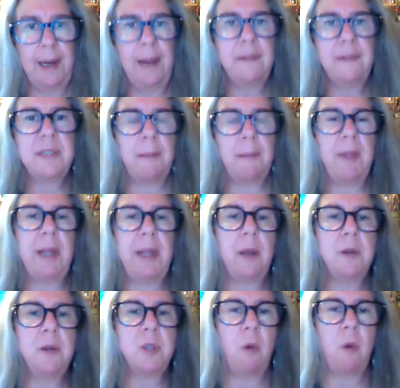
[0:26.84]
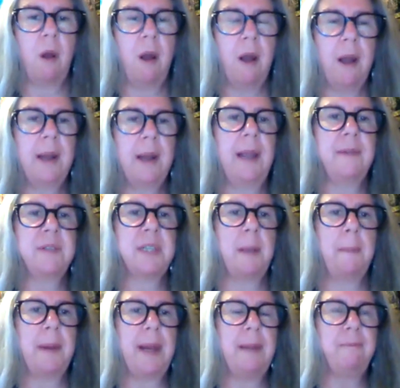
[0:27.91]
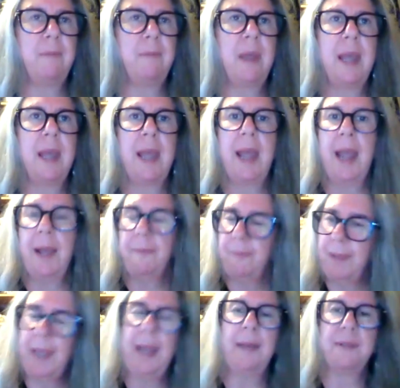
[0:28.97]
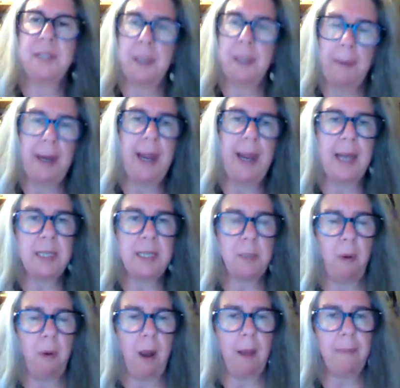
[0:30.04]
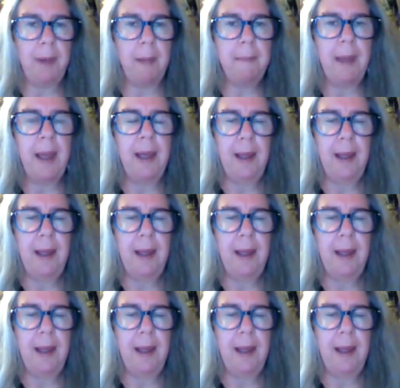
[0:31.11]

If something goes wrong, if somebody has a problem,